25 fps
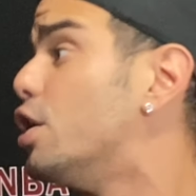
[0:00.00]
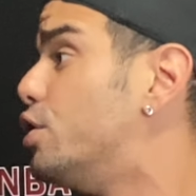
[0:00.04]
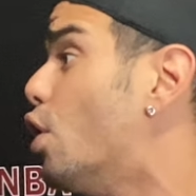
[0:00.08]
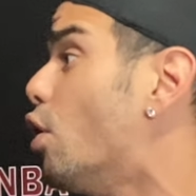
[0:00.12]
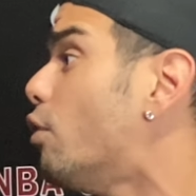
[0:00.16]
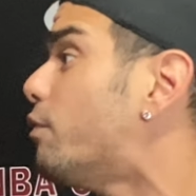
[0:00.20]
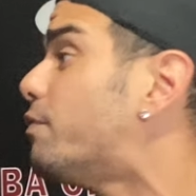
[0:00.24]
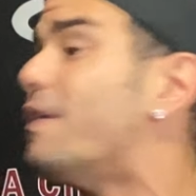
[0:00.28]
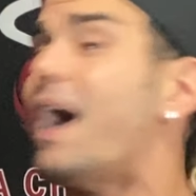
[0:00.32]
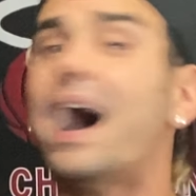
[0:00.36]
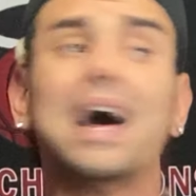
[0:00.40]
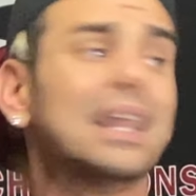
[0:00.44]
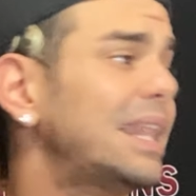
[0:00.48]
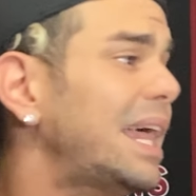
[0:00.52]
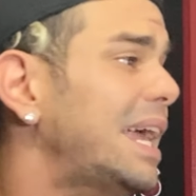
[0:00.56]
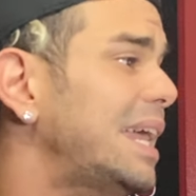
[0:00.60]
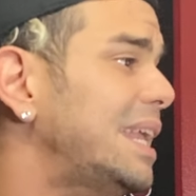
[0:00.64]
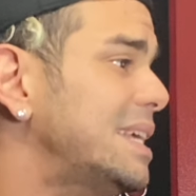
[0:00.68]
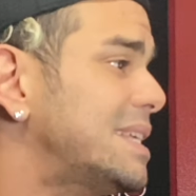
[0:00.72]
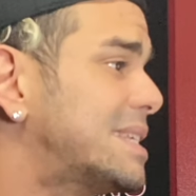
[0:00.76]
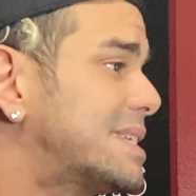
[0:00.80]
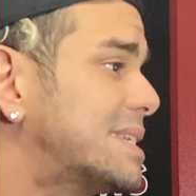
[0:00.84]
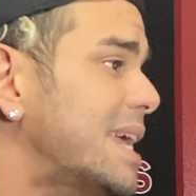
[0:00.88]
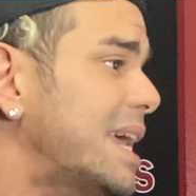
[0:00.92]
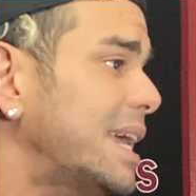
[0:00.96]
No fat
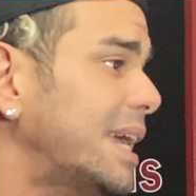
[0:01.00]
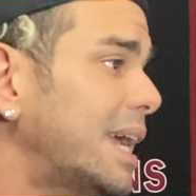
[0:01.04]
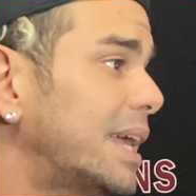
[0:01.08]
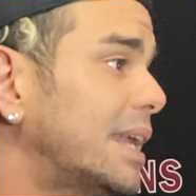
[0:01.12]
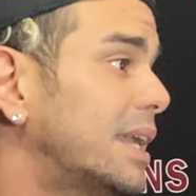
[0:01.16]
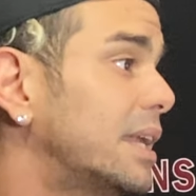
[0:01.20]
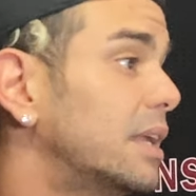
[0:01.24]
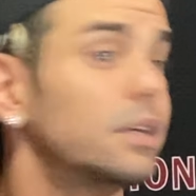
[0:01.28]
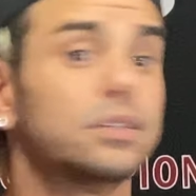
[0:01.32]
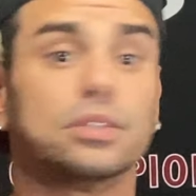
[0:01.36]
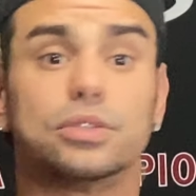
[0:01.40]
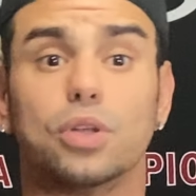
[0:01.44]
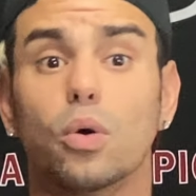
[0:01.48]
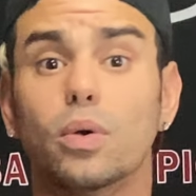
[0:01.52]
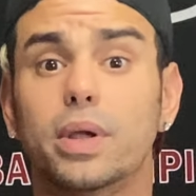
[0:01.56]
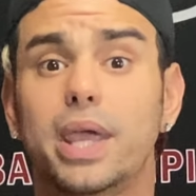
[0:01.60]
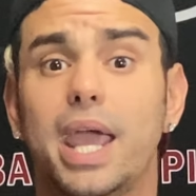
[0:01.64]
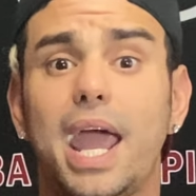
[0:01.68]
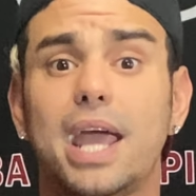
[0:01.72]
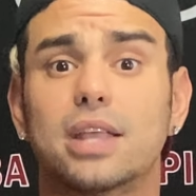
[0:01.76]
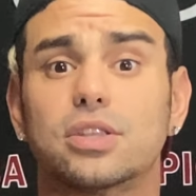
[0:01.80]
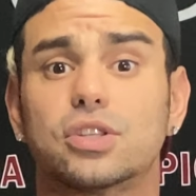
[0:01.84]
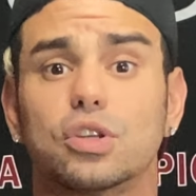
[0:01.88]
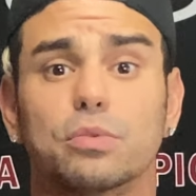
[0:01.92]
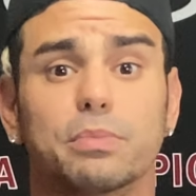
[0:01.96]
lady singing. Don't
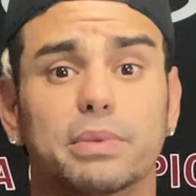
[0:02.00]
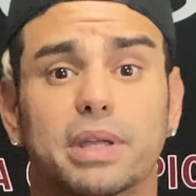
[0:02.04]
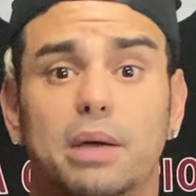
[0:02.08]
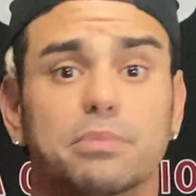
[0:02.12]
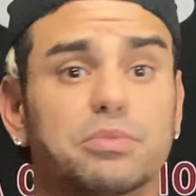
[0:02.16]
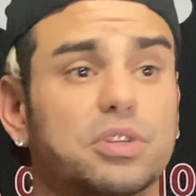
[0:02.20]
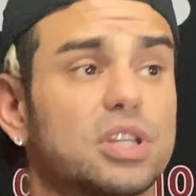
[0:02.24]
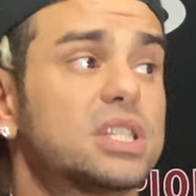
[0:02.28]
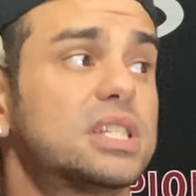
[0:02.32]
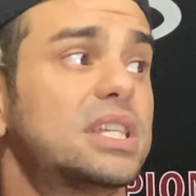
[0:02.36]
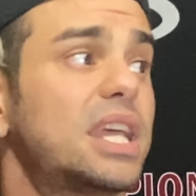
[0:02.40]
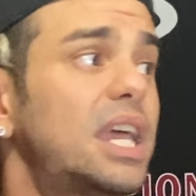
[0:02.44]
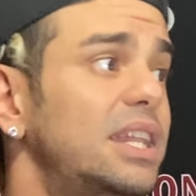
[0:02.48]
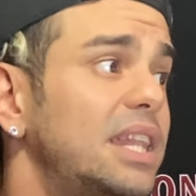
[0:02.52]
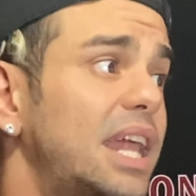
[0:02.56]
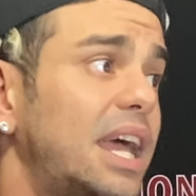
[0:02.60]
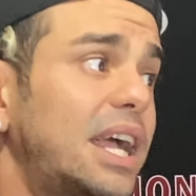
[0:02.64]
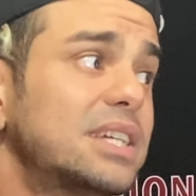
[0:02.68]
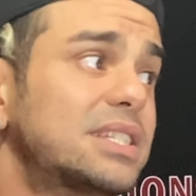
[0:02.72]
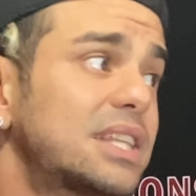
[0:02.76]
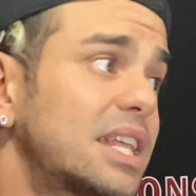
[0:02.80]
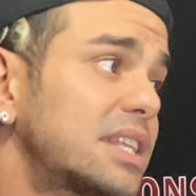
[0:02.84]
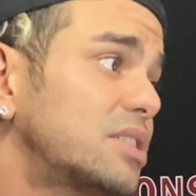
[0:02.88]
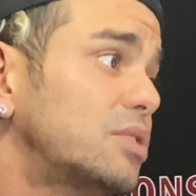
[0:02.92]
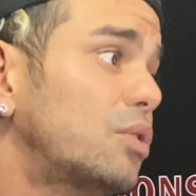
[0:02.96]
cancel me. I'm just saying
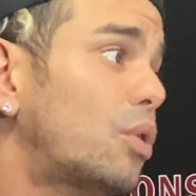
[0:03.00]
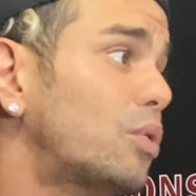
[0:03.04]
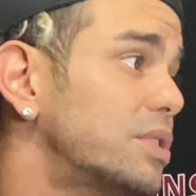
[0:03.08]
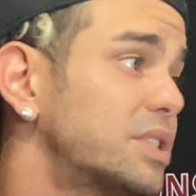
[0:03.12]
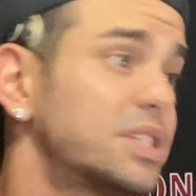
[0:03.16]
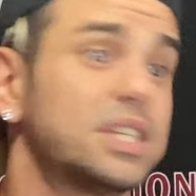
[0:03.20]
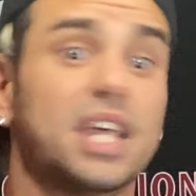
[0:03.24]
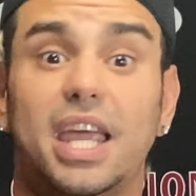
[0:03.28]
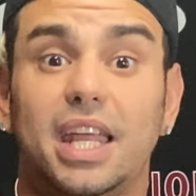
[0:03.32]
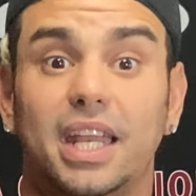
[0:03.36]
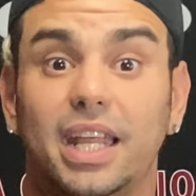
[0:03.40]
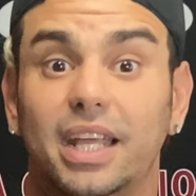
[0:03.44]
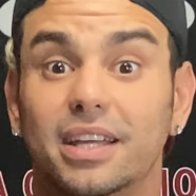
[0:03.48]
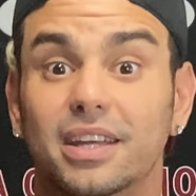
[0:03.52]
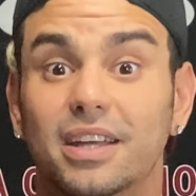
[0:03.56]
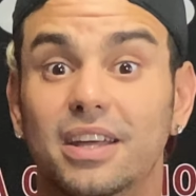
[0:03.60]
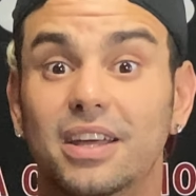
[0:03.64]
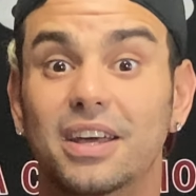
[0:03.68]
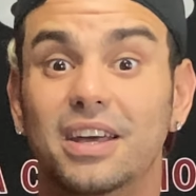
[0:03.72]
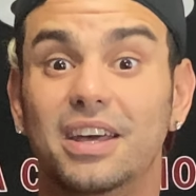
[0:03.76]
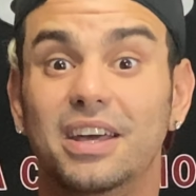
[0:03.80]
that because that's an old saying.